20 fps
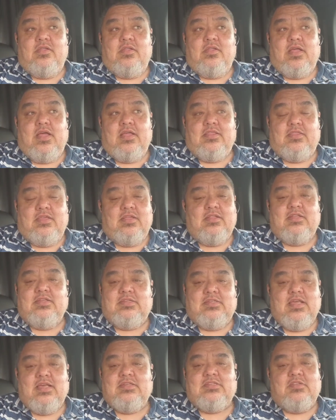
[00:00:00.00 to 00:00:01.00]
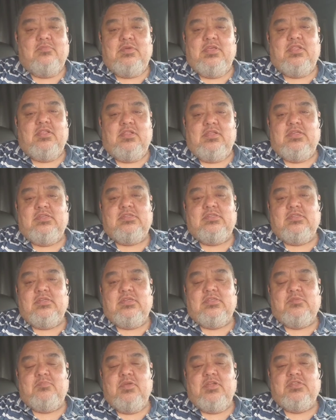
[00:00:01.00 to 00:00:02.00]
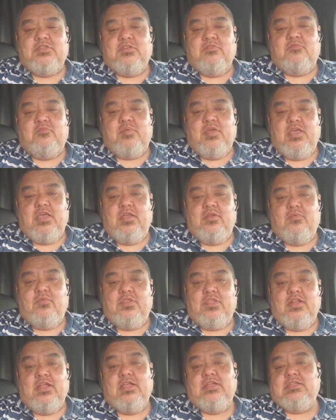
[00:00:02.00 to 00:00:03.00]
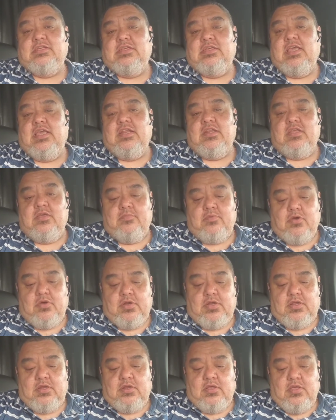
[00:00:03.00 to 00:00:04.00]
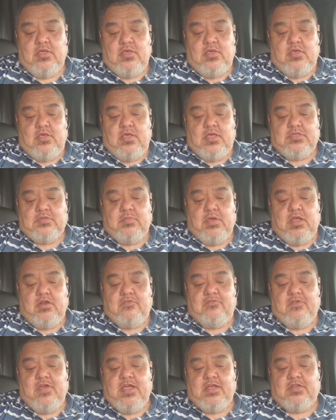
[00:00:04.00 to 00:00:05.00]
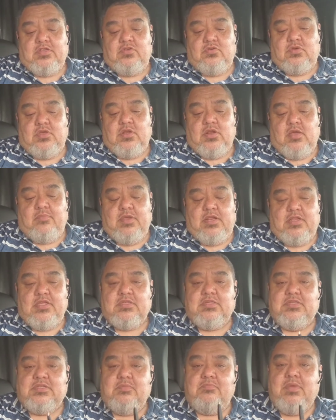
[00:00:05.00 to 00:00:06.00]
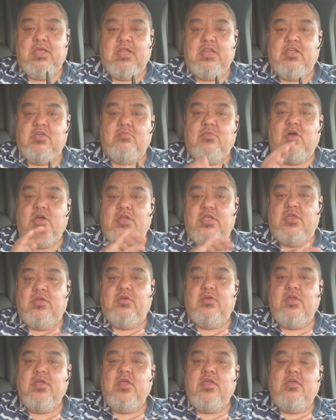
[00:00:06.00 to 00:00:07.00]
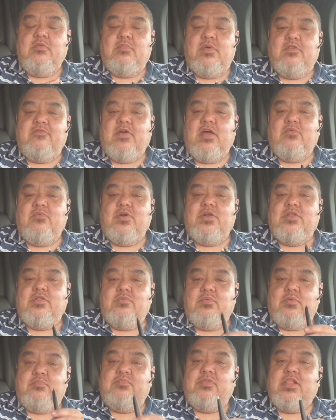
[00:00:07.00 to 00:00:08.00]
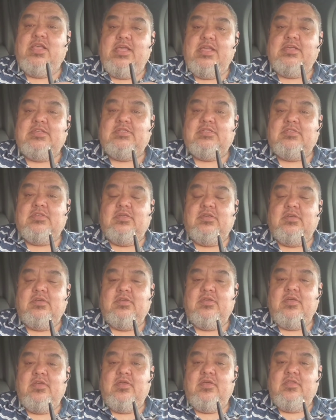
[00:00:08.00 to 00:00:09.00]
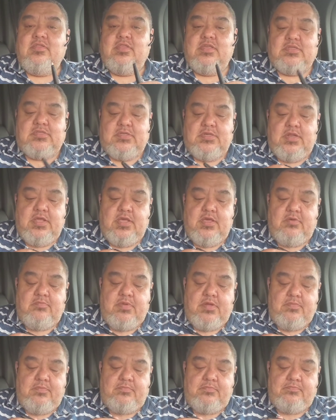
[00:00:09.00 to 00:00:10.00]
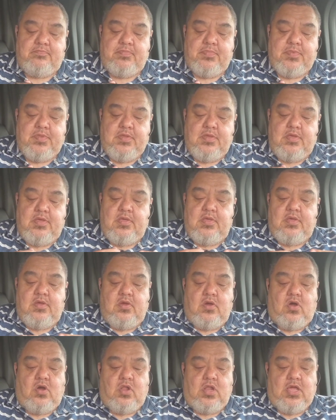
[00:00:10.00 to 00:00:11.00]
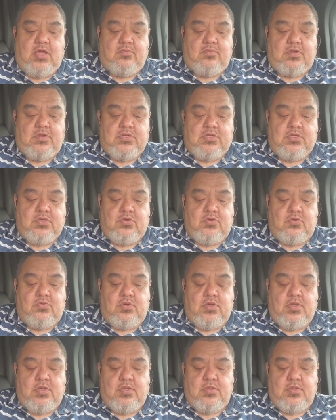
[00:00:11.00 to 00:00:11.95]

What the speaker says: I think this has to be the least expensive pen with an 18K nib on it. As a matter of fact, you can. I mean, this is a medium on here, but if I wanted to replace this nib, all I would do